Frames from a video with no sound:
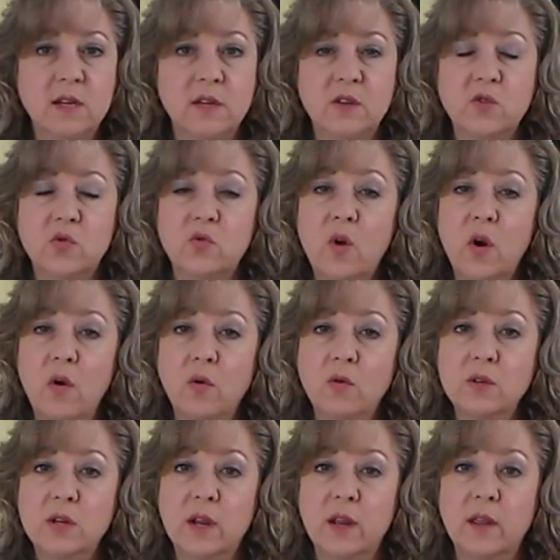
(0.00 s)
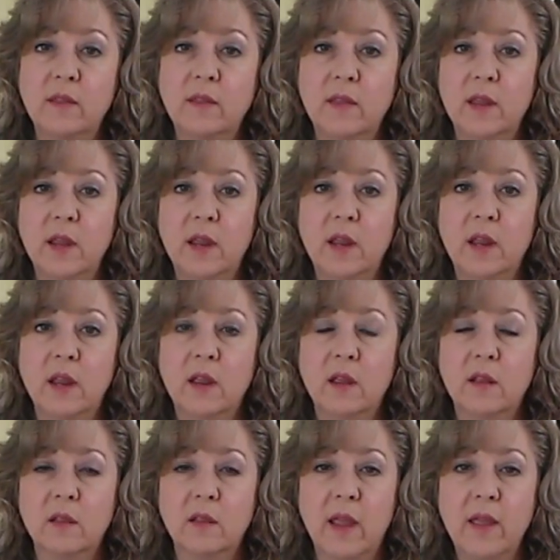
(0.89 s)
stroked in the
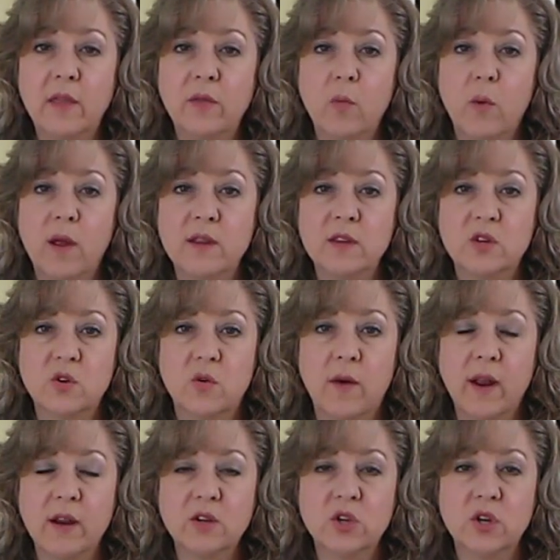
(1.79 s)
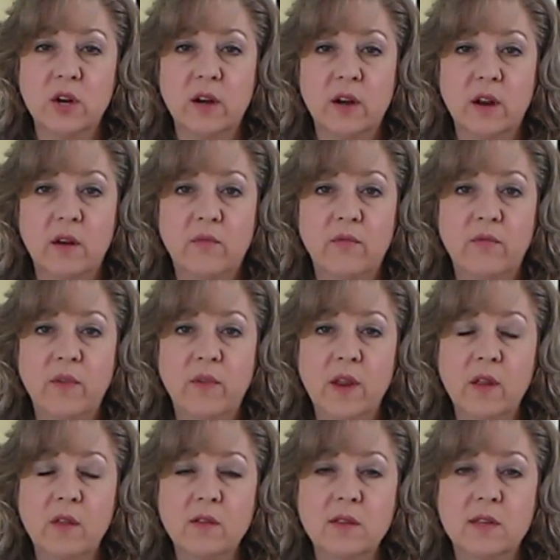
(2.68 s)
lengthwise direction, it
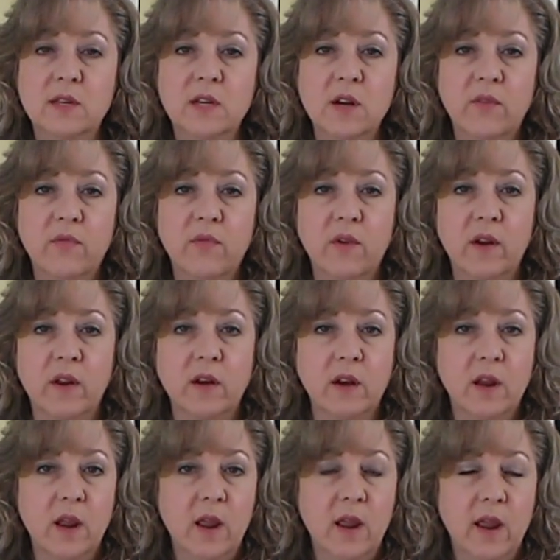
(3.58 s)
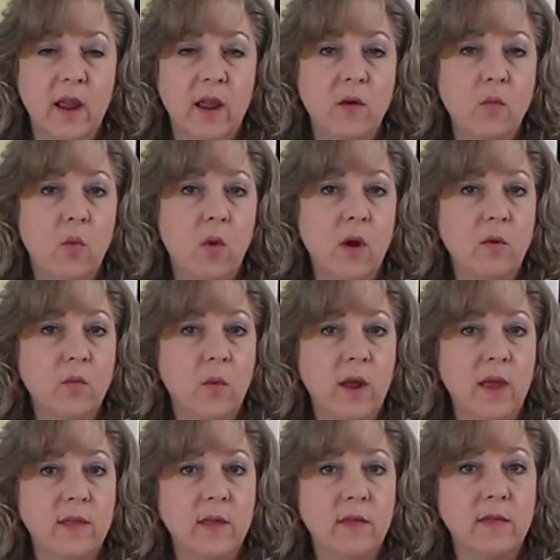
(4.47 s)
feels different in one
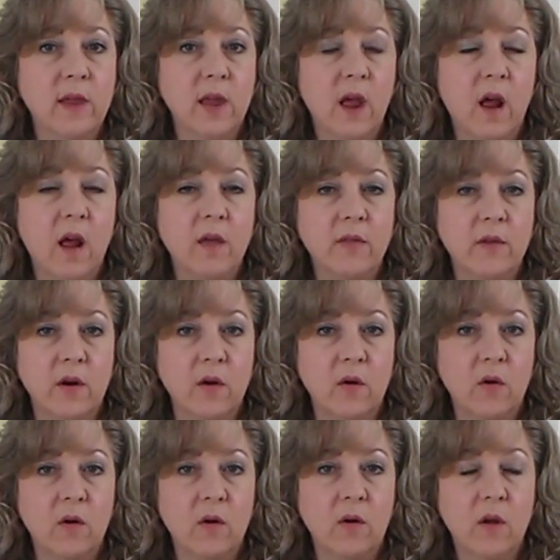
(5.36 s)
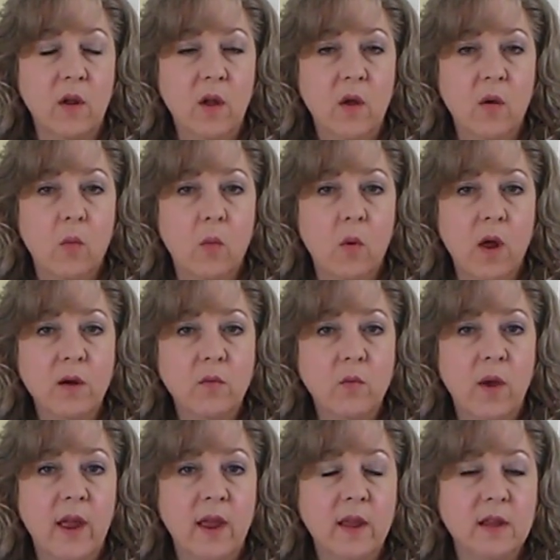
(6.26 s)
way than the other. One
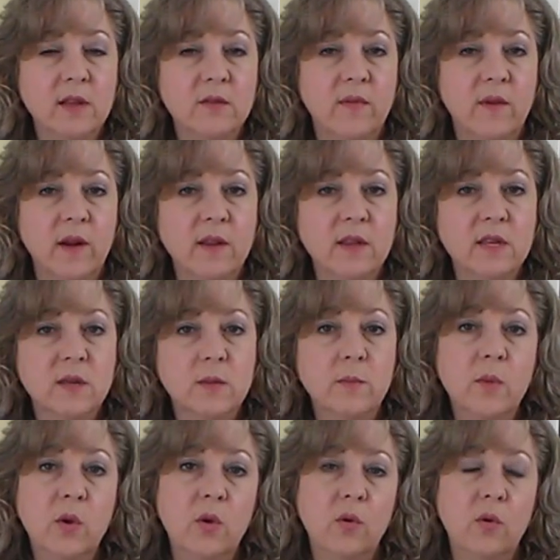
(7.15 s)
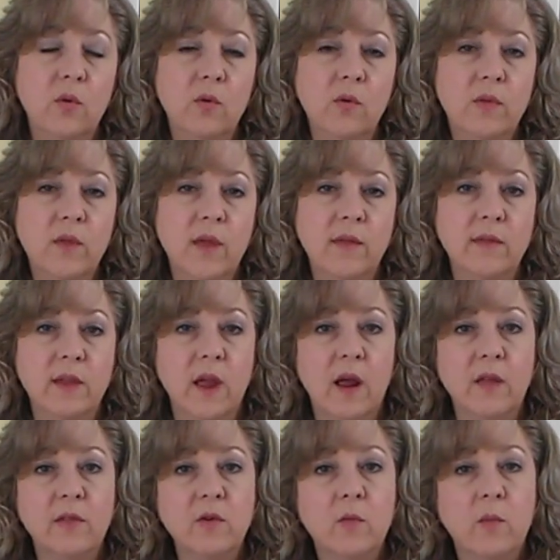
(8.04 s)
way is very smooth and the
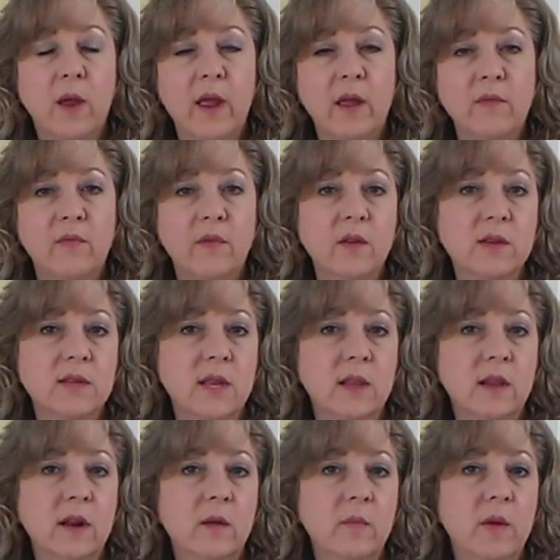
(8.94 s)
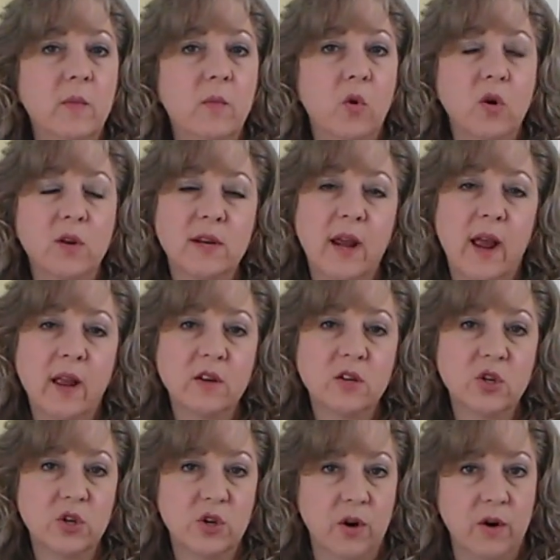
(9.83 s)
other way feels a little bit more
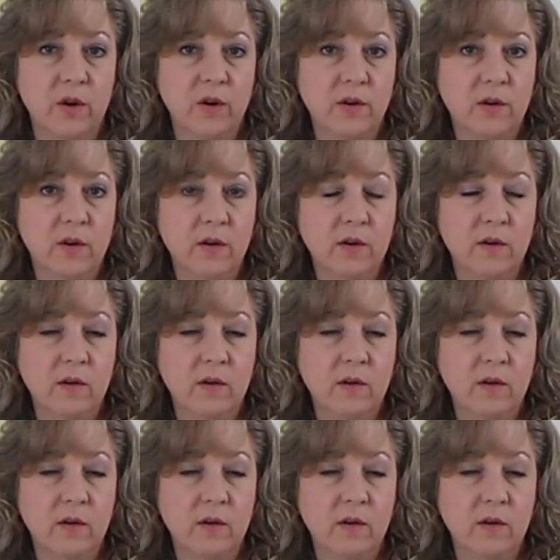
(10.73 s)
textured.